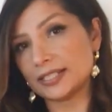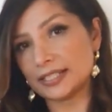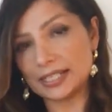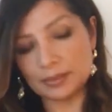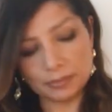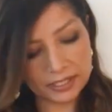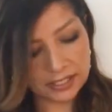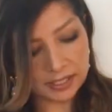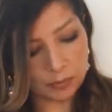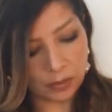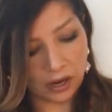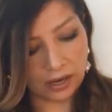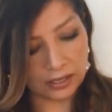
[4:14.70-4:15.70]
as slim as
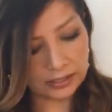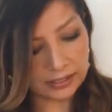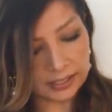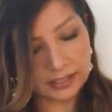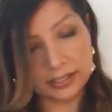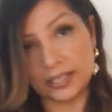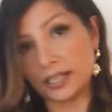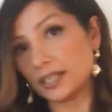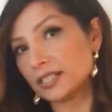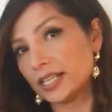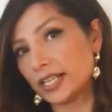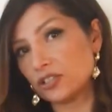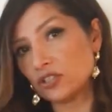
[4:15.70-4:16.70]
the part that the
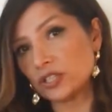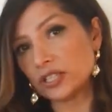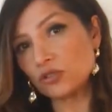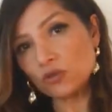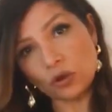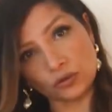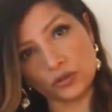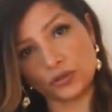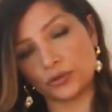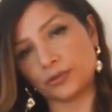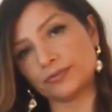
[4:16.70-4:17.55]
attention is drawn to.